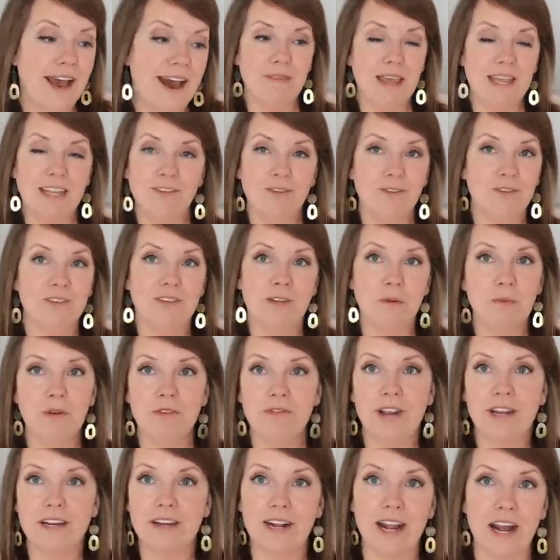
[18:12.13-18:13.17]
And so
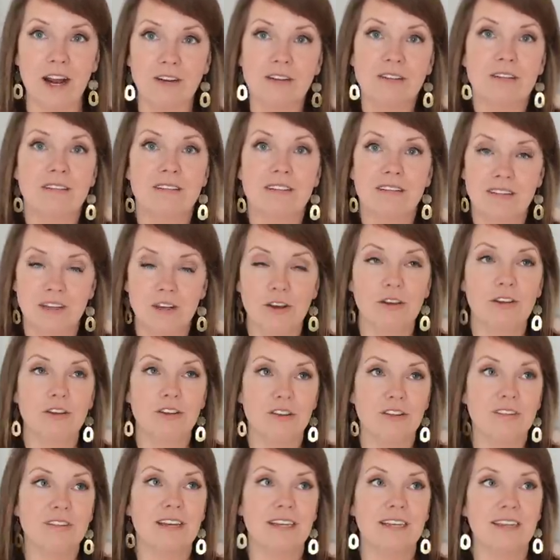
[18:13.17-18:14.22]
simplifying our house still
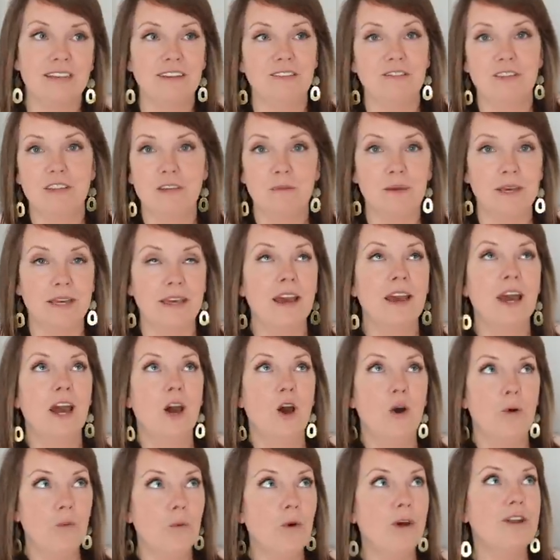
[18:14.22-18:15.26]
just continues to be
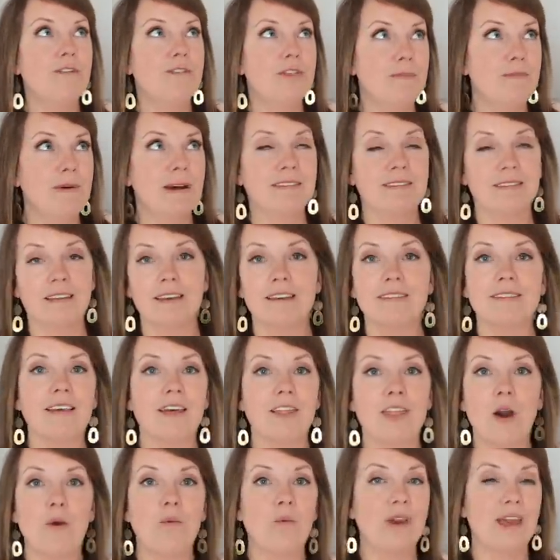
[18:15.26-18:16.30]
one of the best things
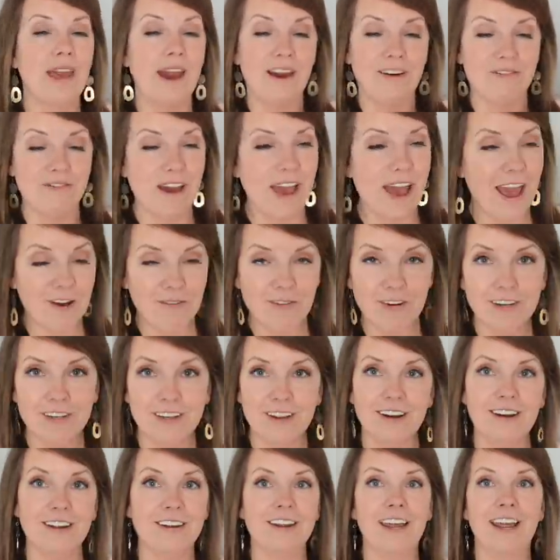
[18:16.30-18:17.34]
that we have ever
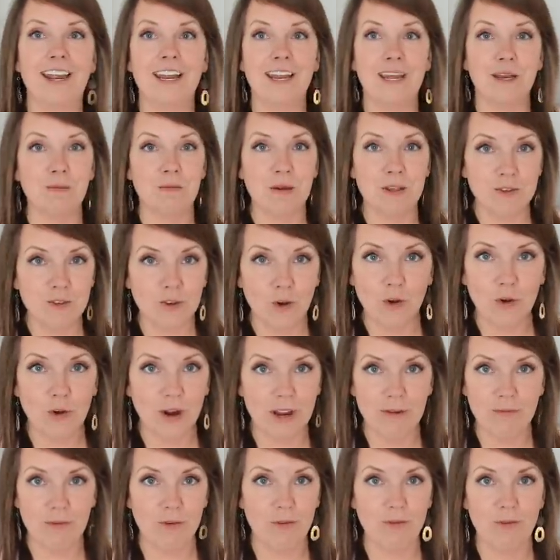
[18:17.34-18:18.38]
done, and I am so
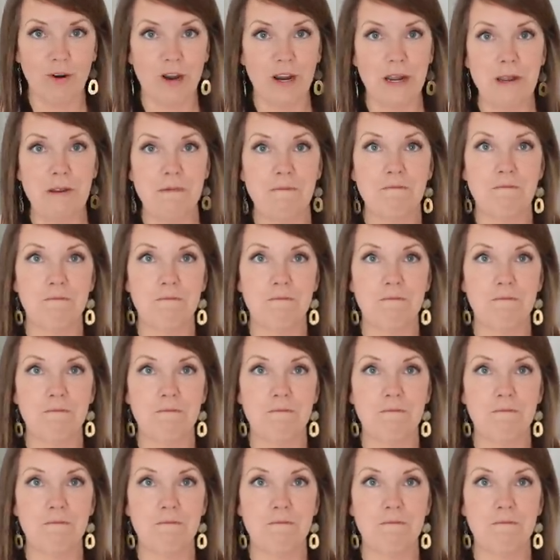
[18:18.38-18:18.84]
grateful for it.